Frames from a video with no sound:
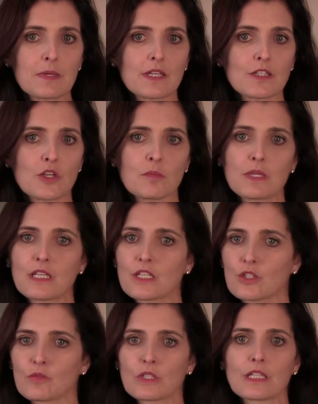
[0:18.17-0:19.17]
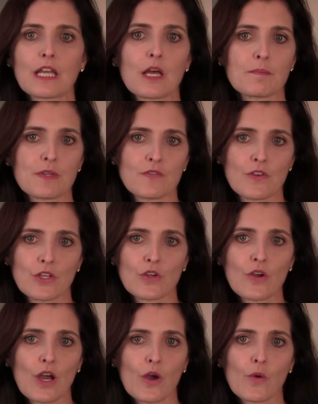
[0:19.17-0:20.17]
but nobody could really help me
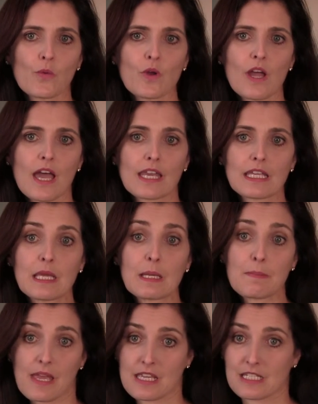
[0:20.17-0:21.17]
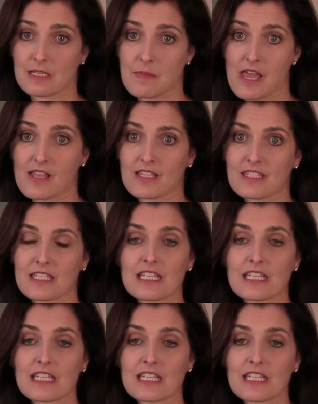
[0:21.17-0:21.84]
figure out how to get it back into balance.